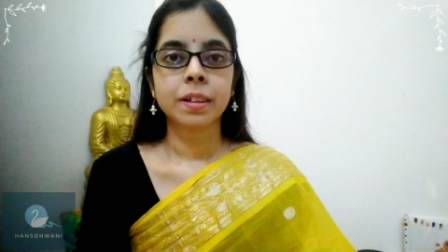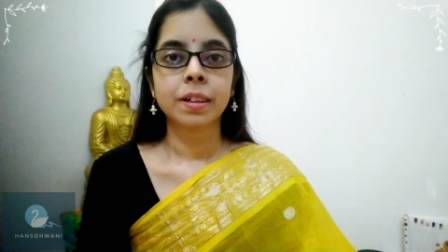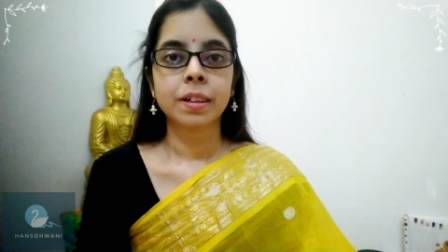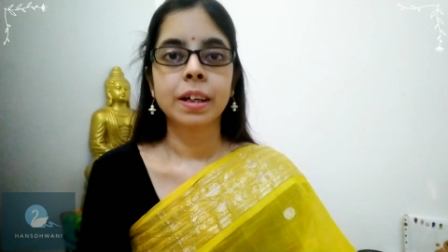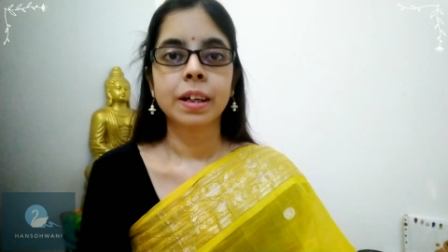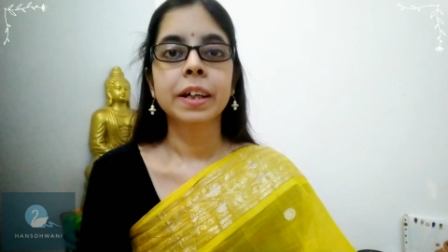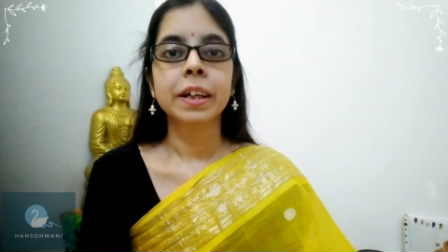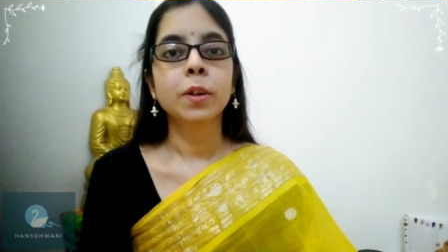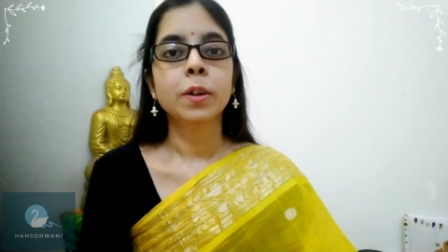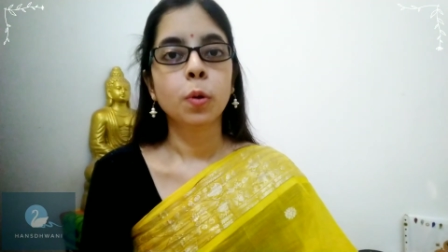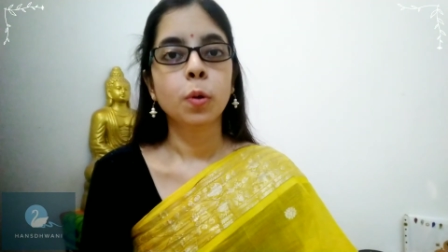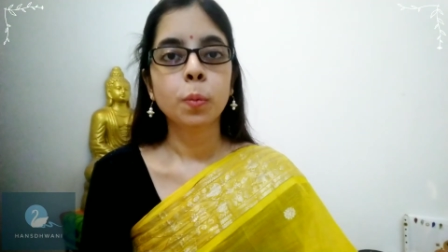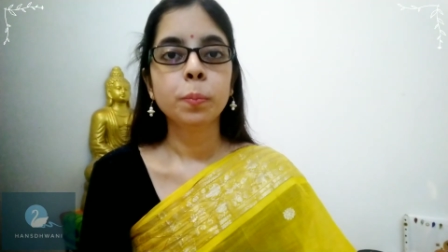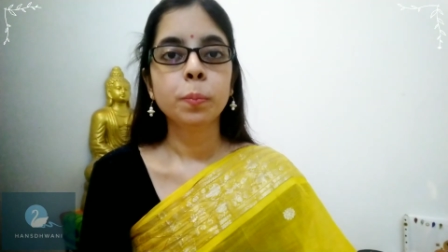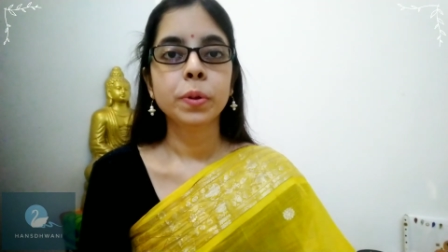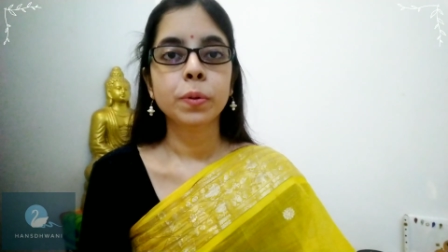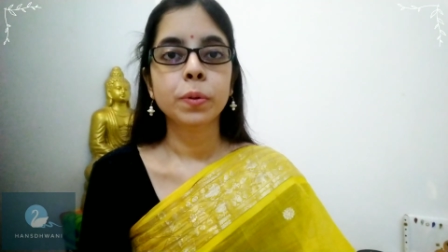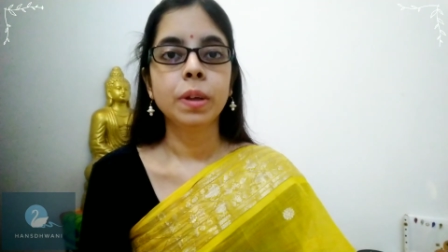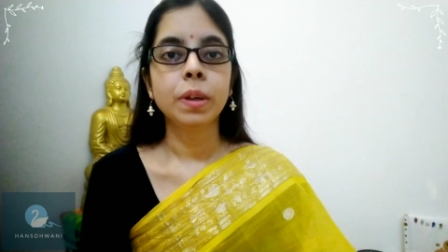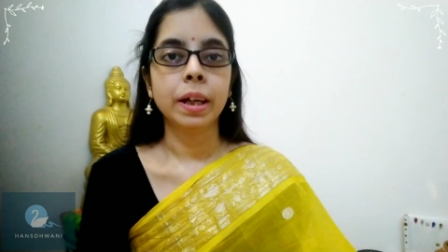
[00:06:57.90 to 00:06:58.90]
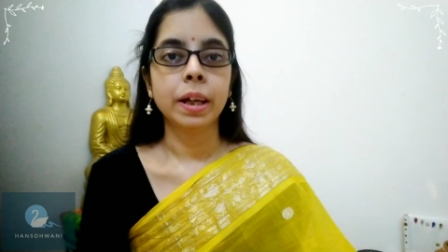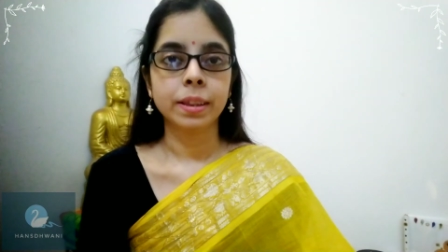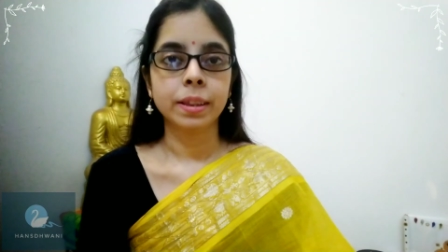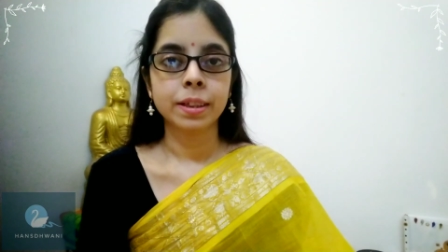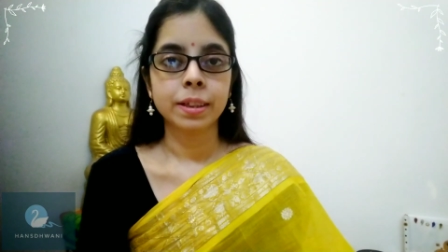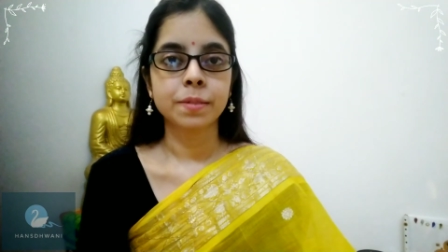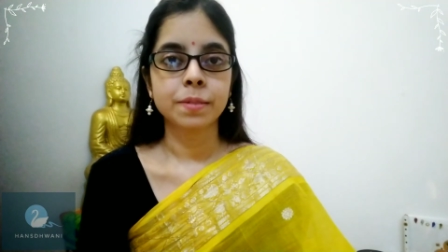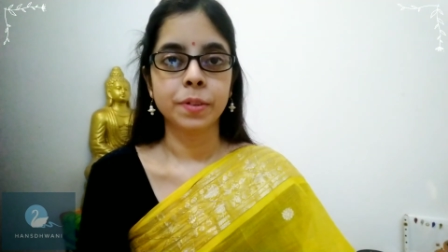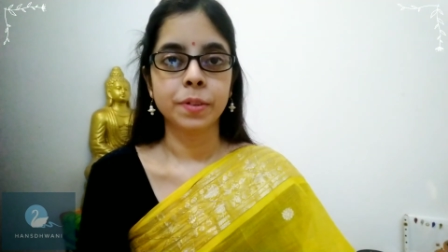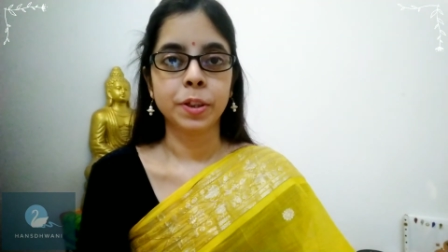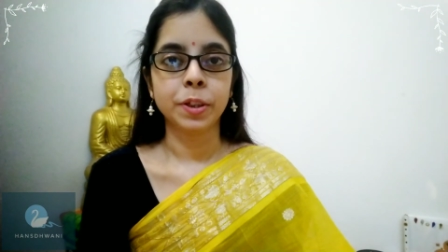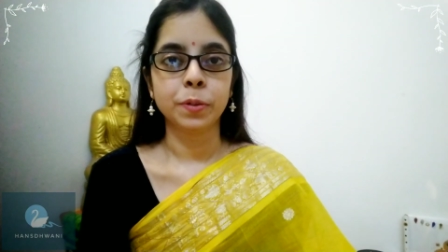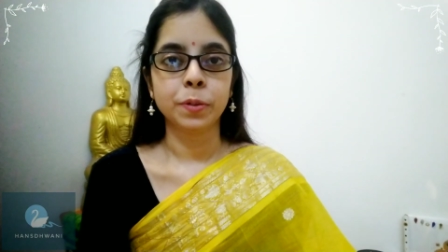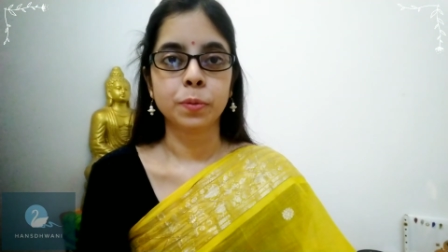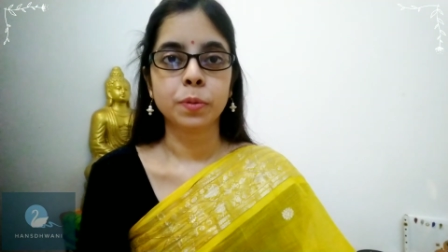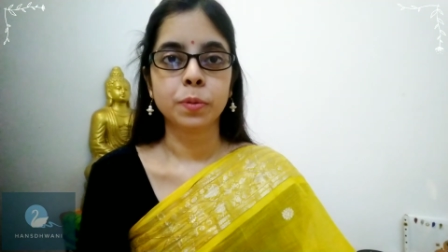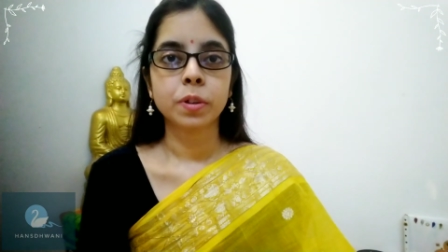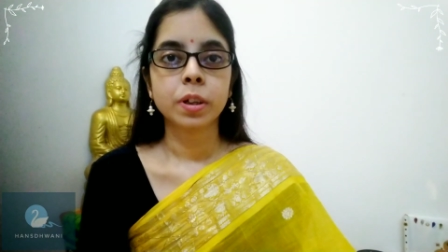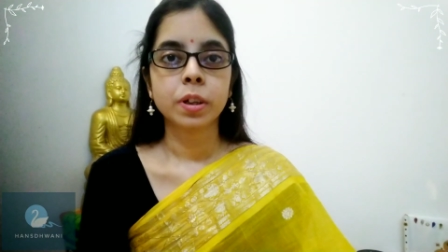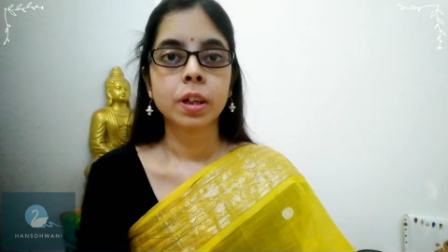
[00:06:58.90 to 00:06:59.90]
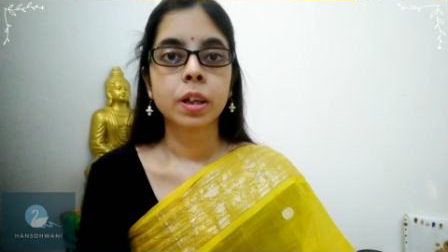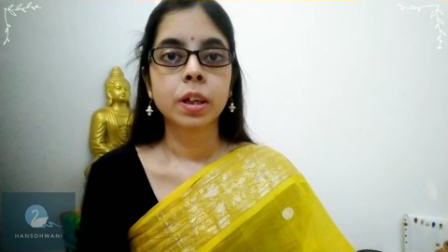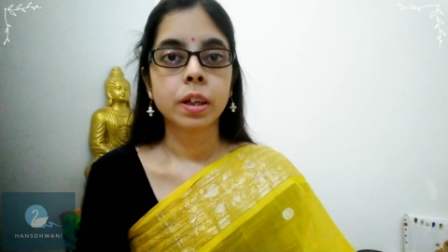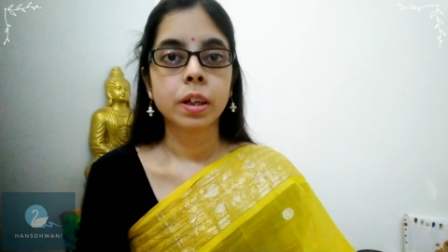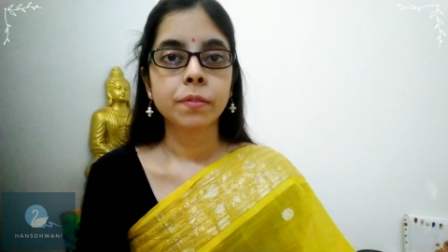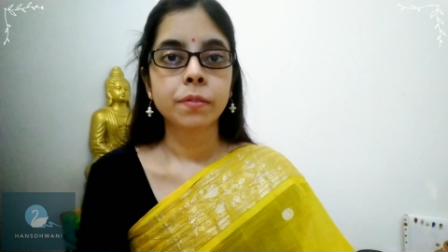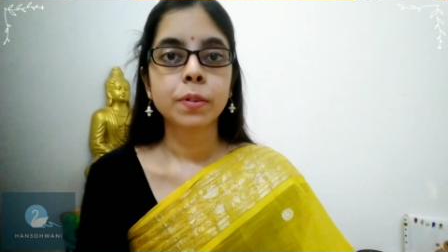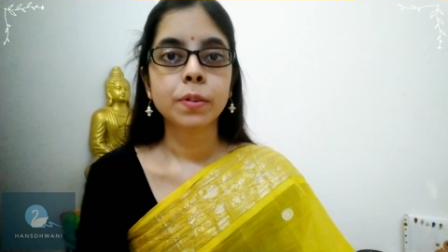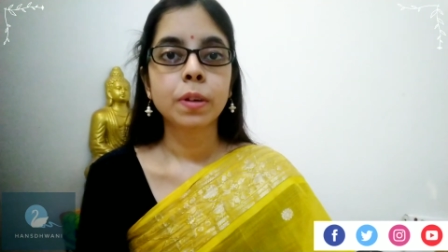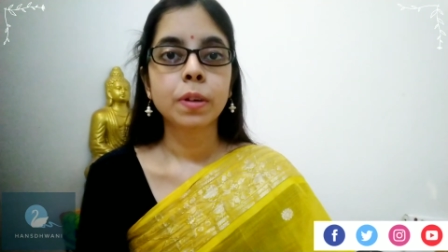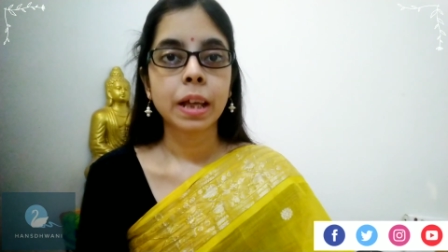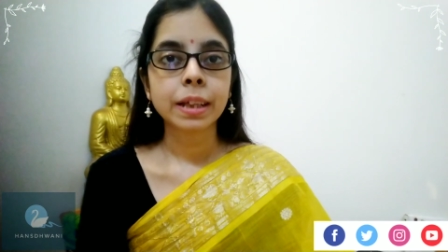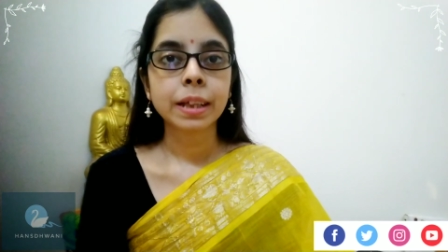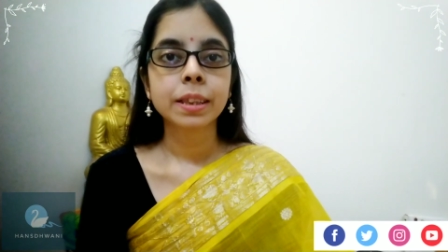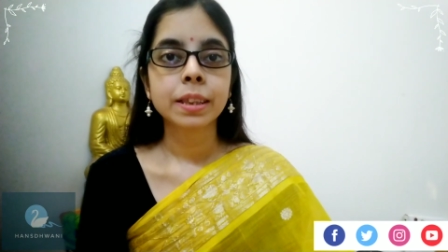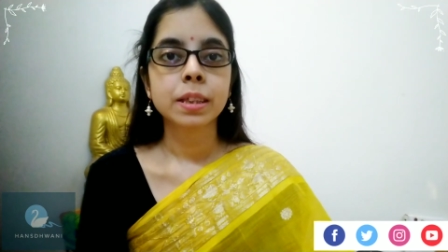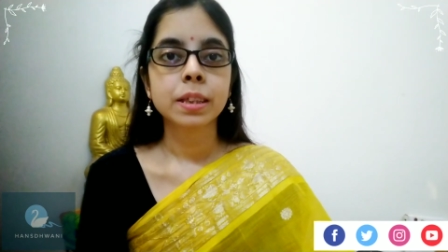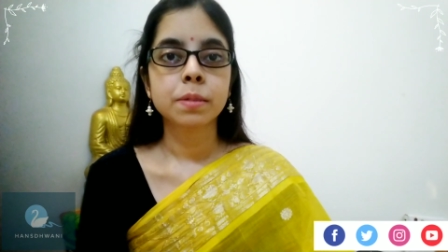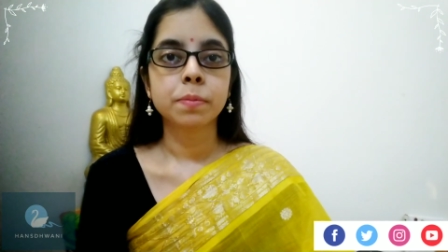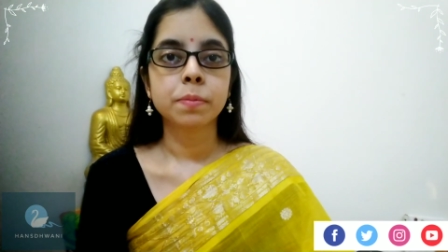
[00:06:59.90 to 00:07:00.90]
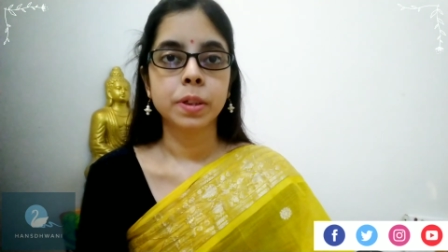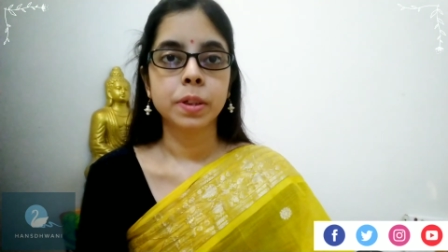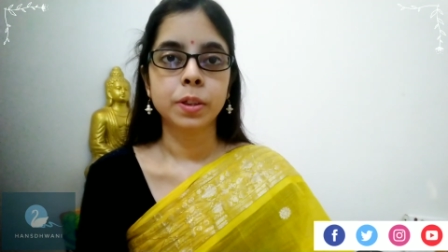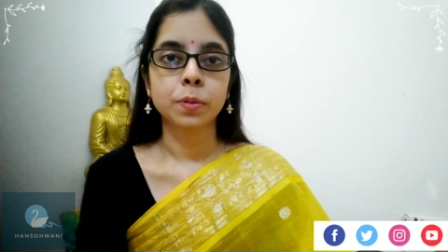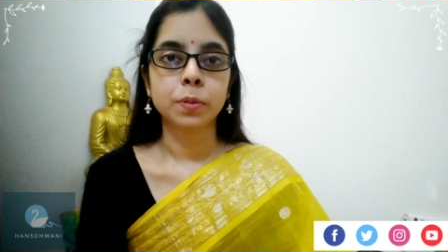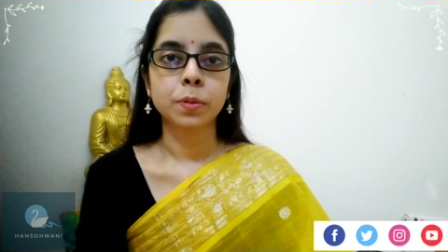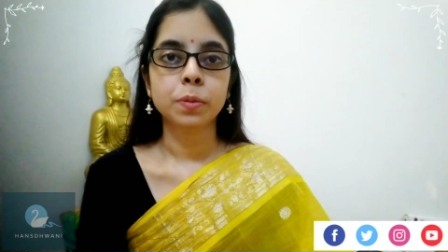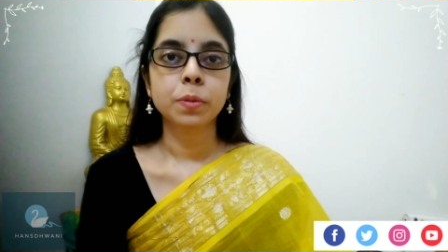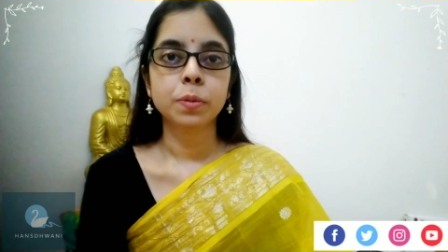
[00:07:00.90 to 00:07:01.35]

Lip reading: I hope you like this video. If you like this video,